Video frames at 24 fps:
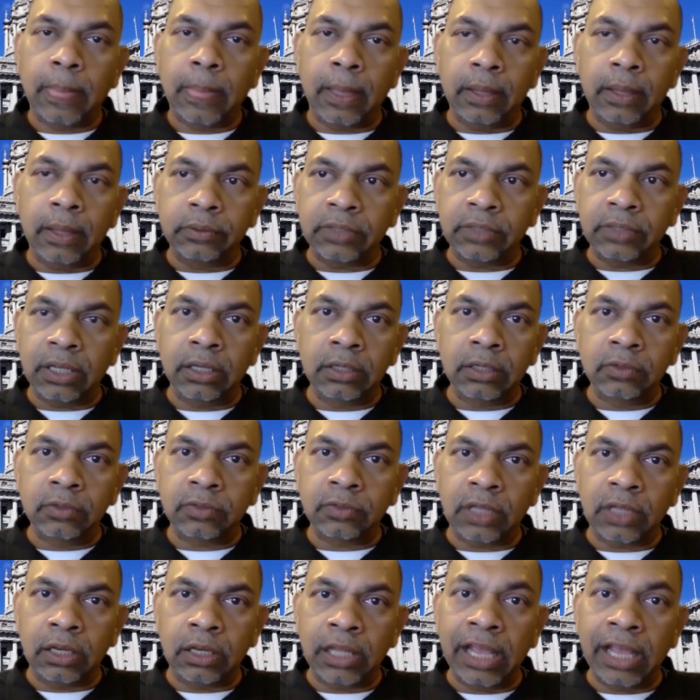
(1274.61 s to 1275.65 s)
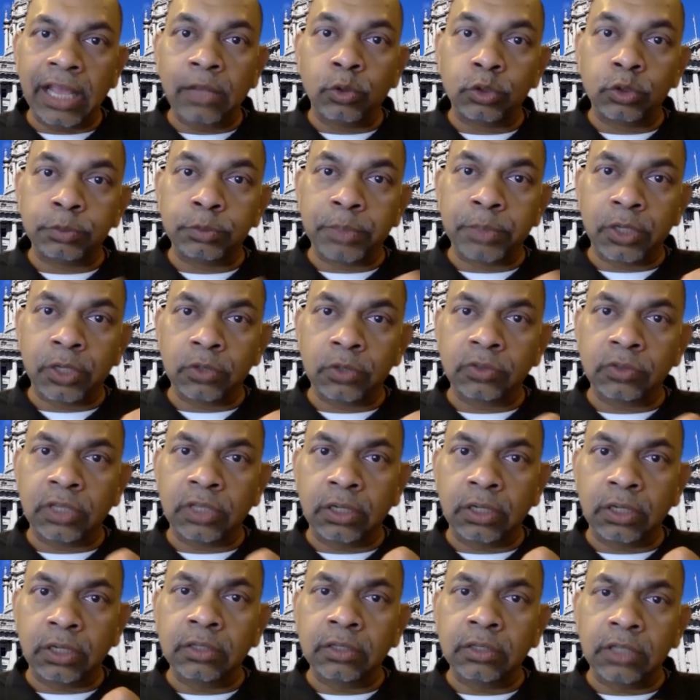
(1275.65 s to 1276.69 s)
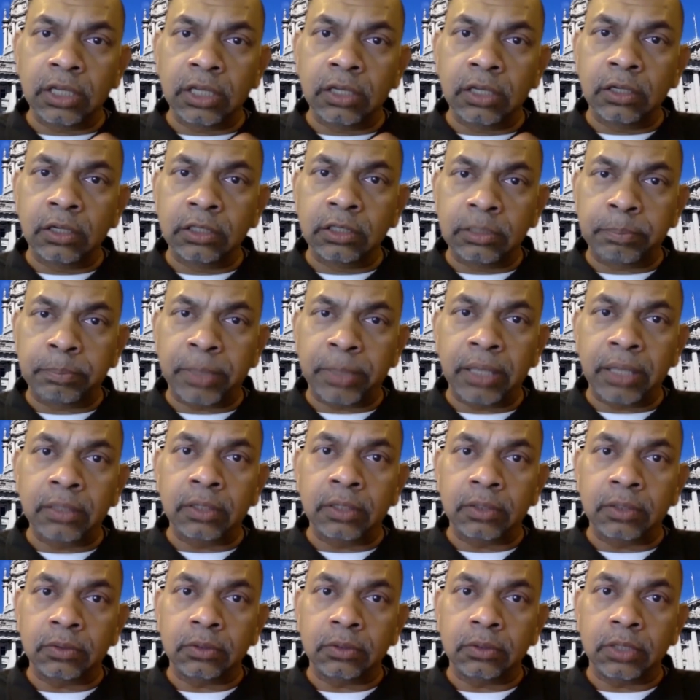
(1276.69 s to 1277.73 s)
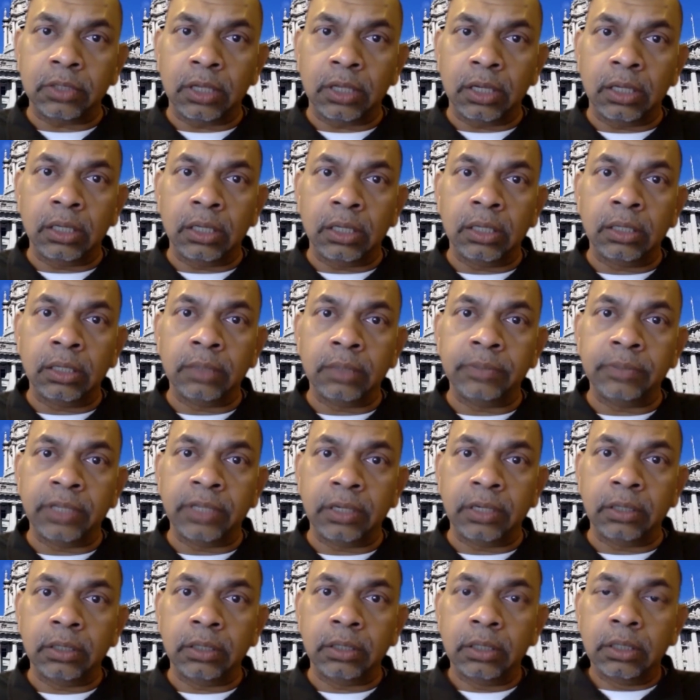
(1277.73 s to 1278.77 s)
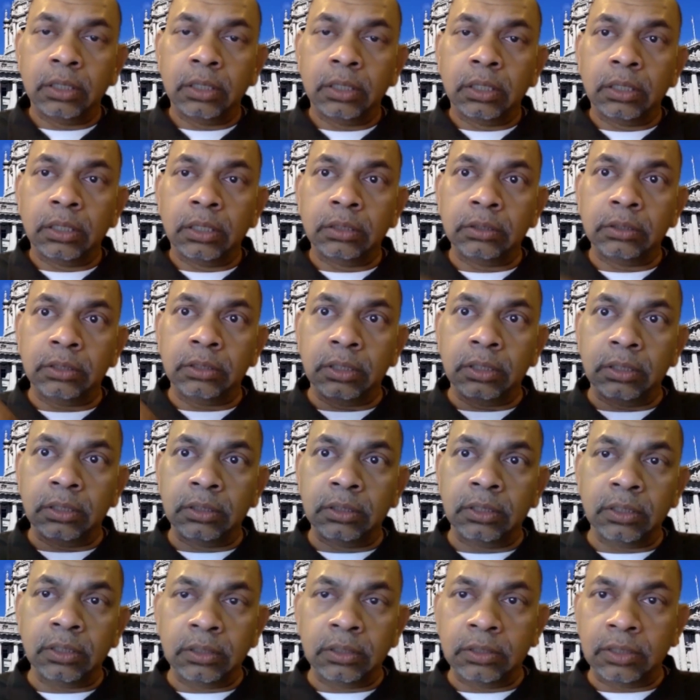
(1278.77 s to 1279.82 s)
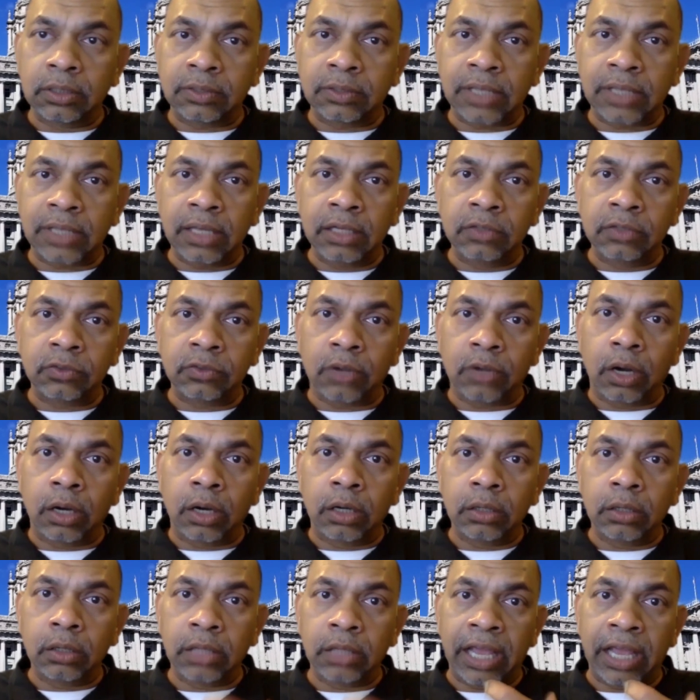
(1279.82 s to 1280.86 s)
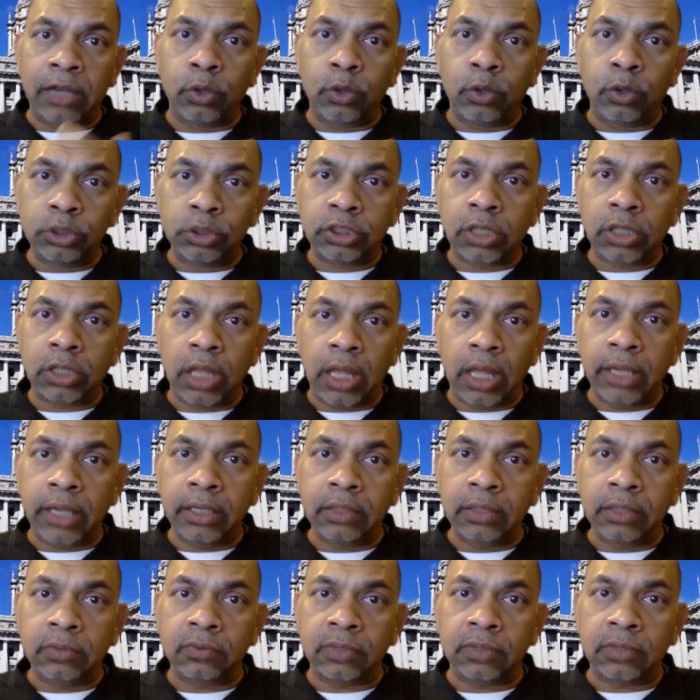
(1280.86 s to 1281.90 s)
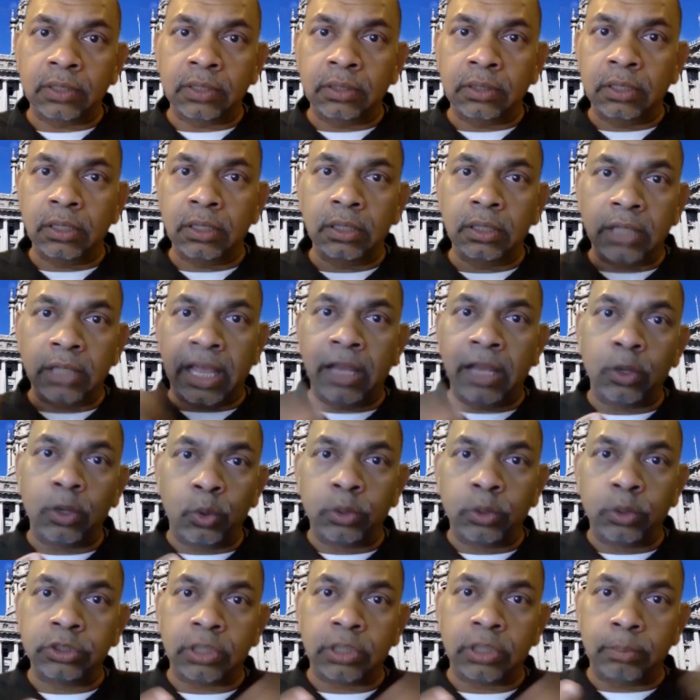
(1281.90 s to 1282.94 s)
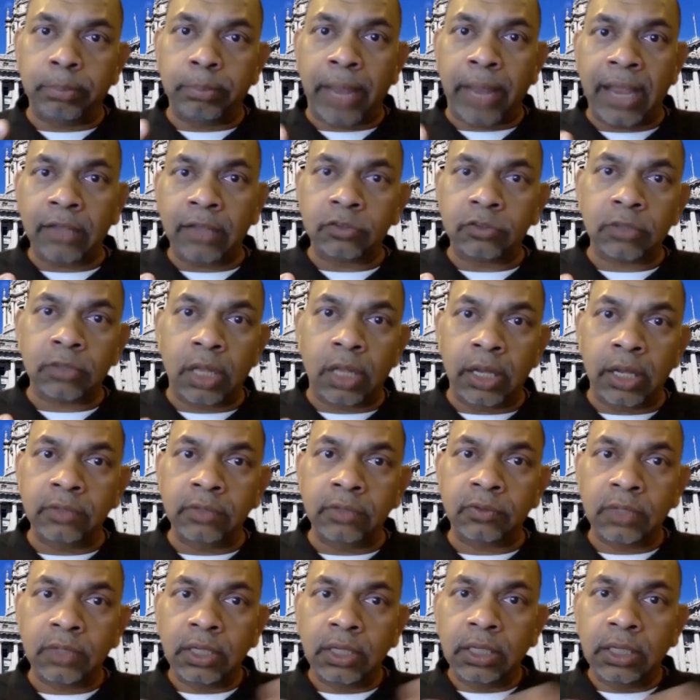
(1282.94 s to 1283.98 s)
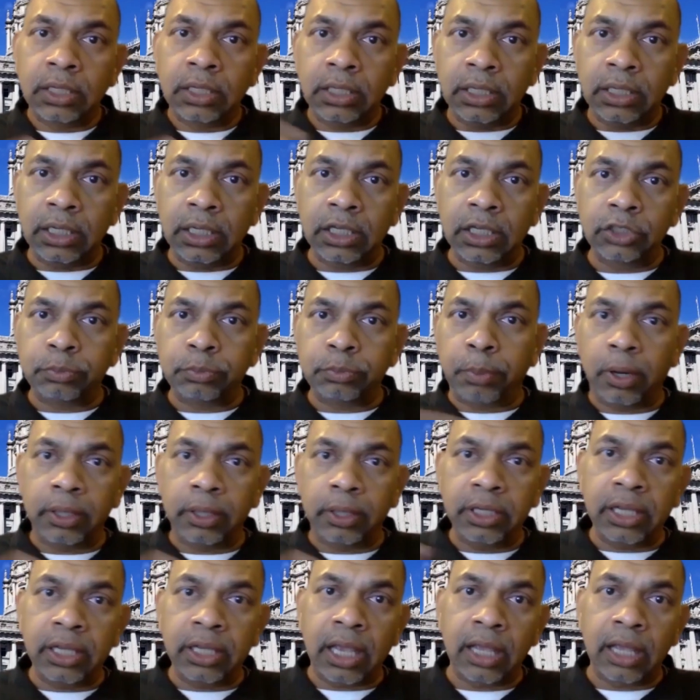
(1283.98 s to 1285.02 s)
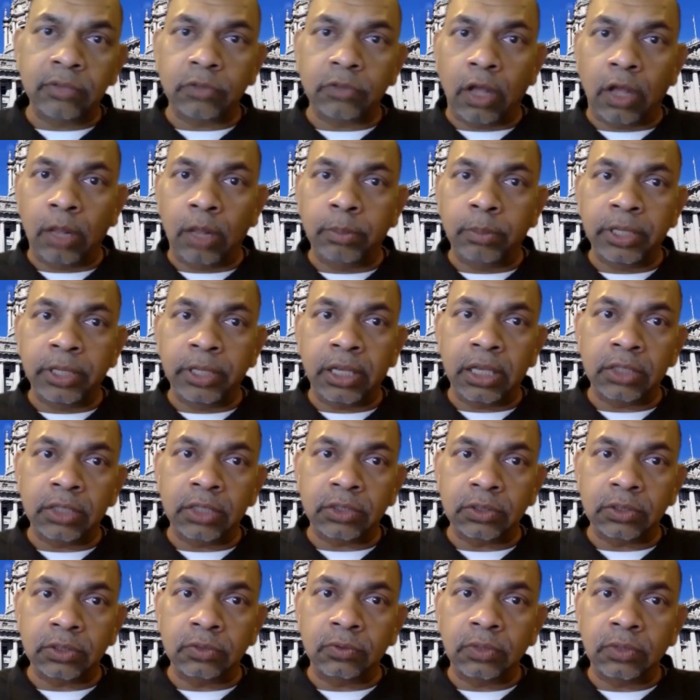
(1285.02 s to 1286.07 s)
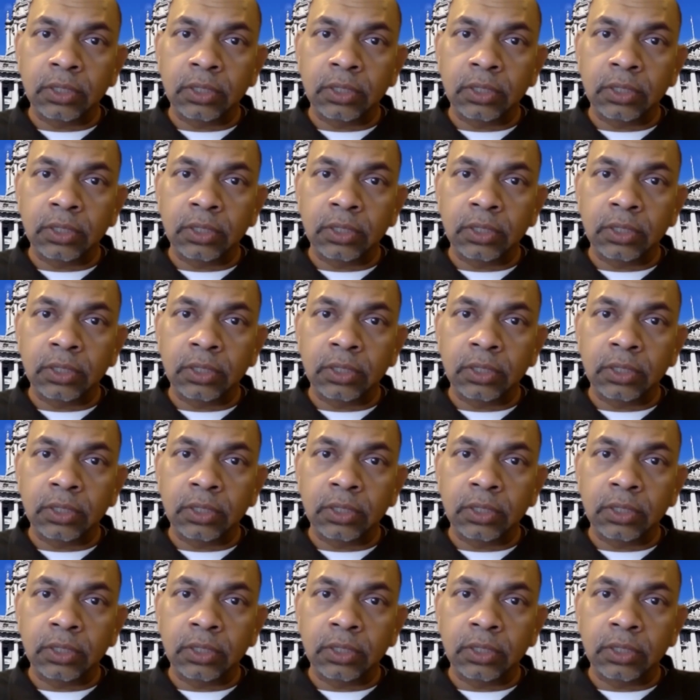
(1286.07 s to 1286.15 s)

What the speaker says: tenants and landlords, because they're interdependent. They're the tenants are landlords' clients, and the landlords are banks' clients. Each party has obligations,